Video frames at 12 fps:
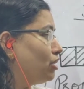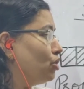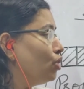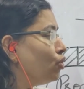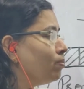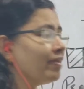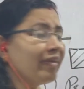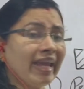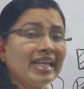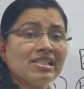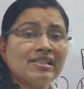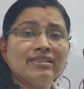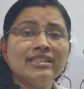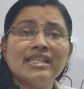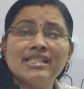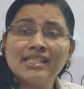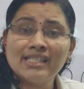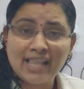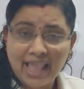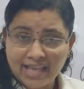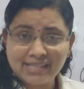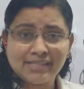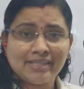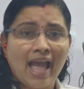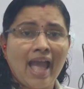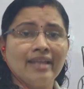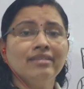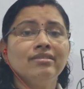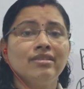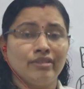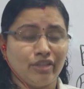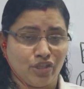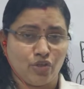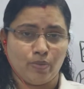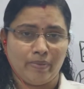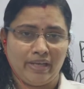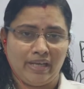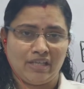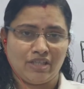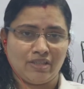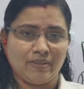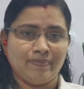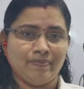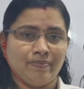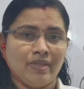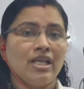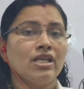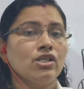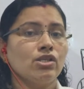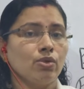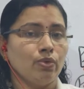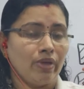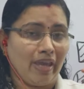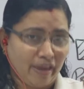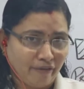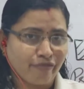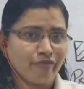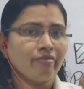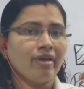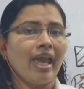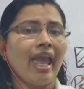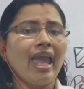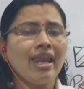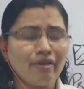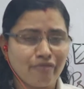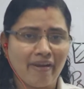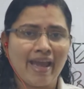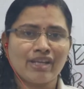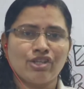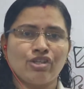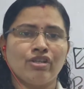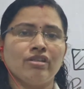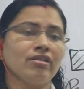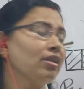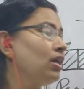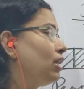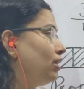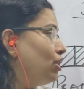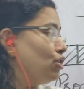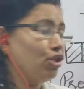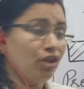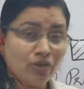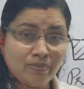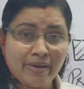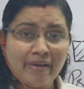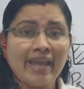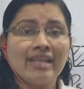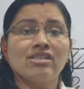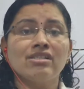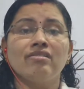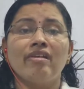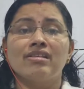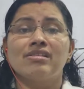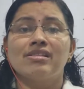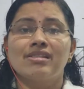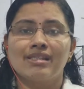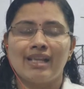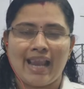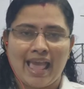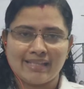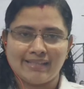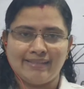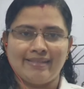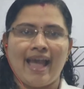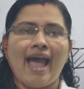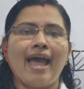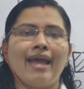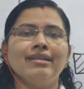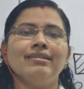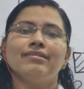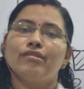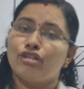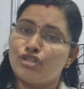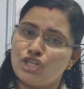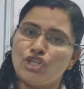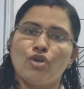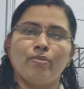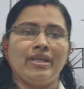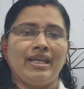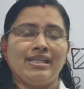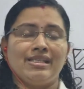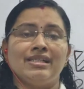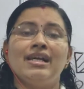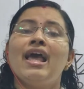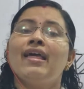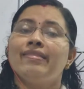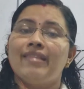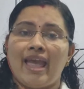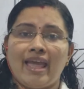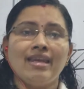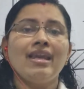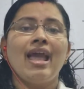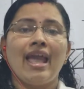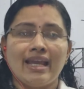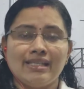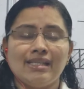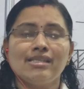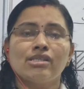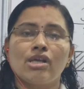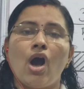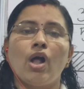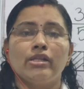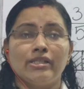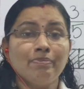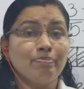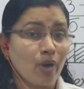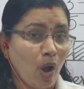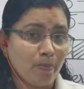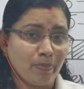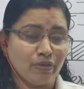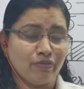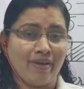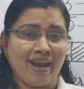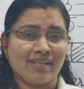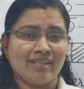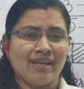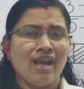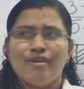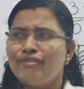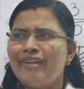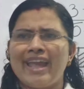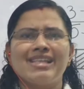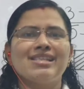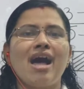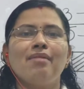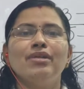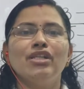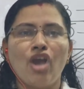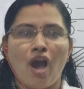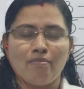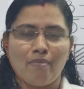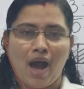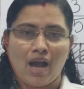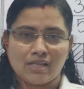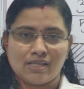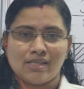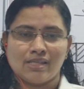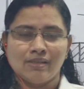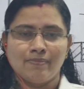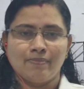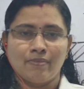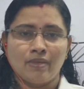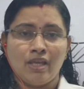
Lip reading: The numerator is less than the denominator. So if in a fraction the numerator is less than the denominator, then it is called a proper fraction. For example, your marks.